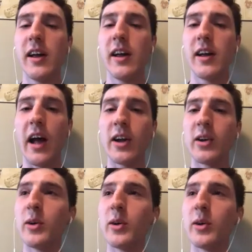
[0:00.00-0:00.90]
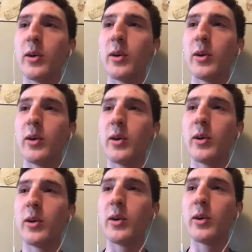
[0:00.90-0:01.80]
I don't know. It's kind of hard
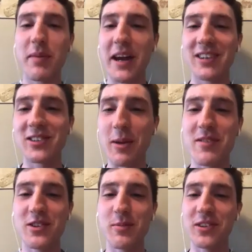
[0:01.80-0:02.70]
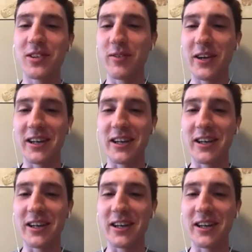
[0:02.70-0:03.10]
to like pick something specific.